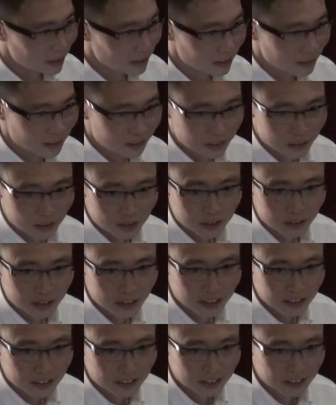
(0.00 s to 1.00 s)
on
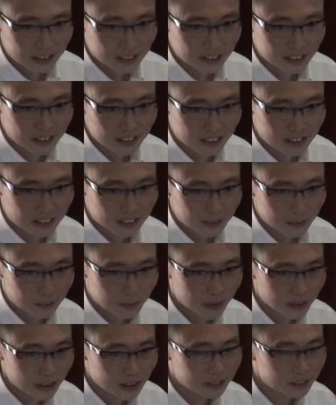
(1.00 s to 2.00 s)
your
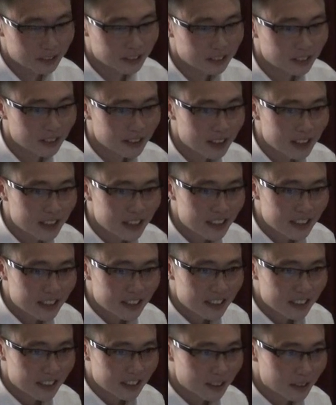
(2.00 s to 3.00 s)
printouts,
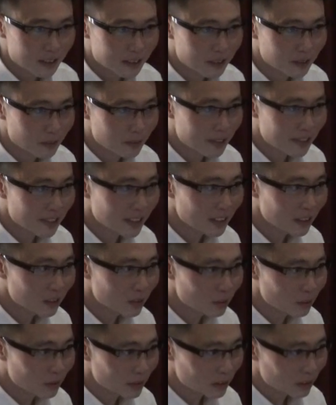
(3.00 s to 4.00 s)
we sent
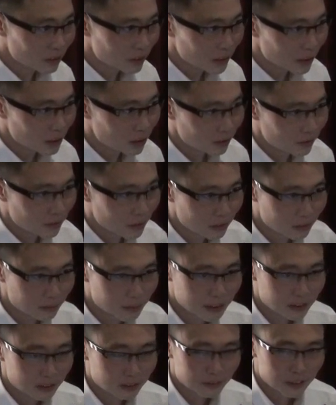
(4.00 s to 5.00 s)
it to Association of
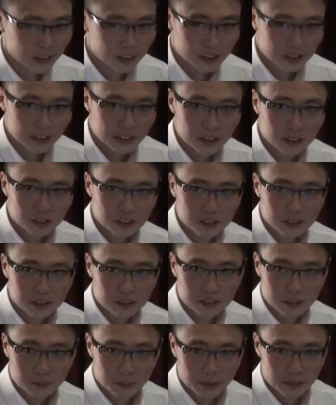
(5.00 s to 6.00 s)
Oral Maxillofacial
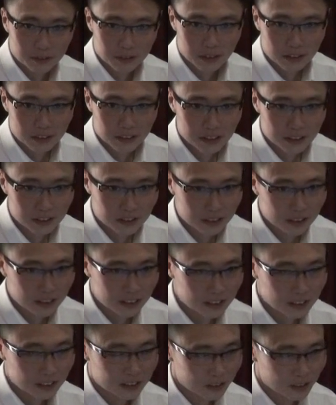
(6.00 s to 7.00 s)
Surgeons, the Periodontist,
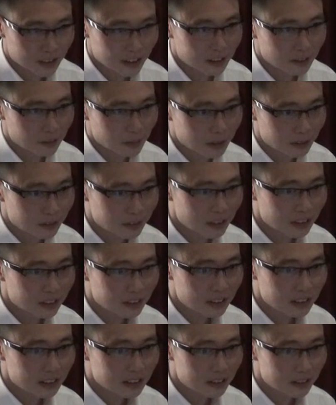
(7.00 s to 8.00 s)
Society of
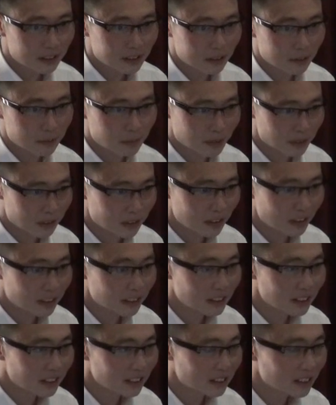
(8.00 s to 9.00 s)
Periodontists,
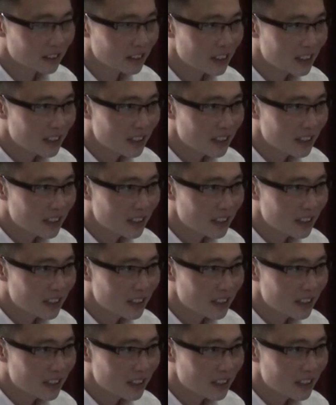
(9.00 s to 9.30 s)
Prosthodontists,